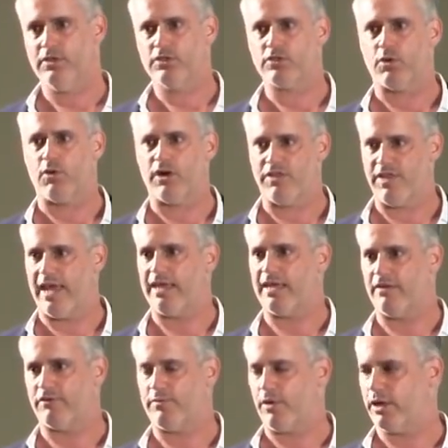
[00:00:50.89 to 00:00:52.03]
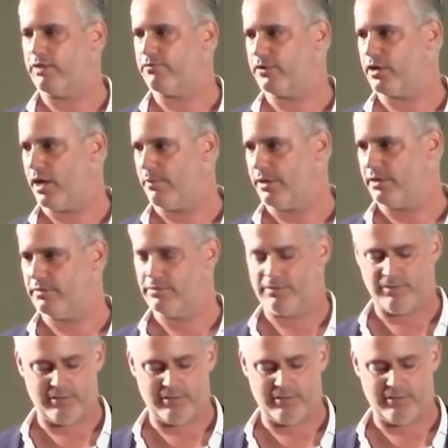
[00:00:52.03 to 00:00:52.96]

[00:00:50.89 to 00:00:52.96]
So I want to thank everybody for coming